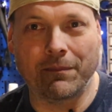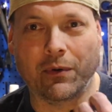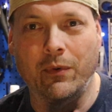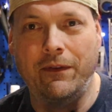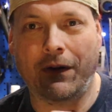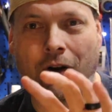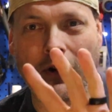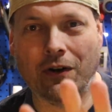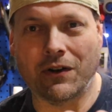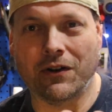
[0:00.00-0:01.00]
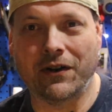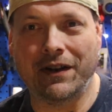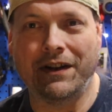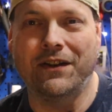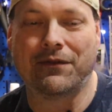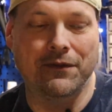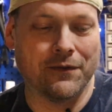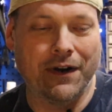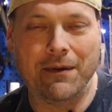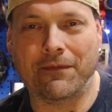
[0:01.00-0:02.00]
but we've heard through the
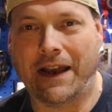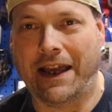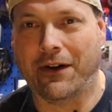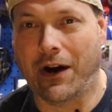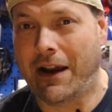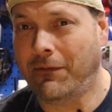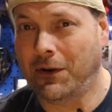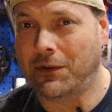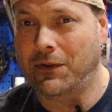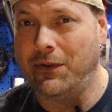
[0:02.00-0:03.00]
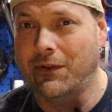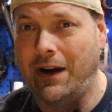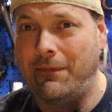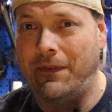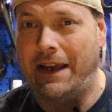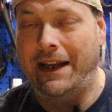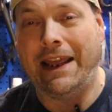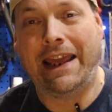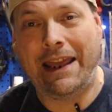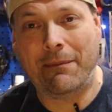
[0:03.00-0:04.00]
grapevine, or I've heard through the grapevine,
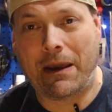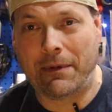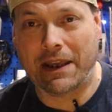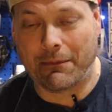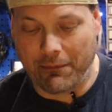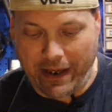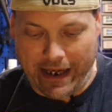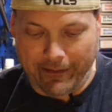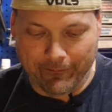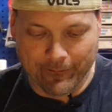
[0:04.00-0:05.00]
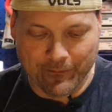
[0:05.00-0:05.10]
he may be coming back.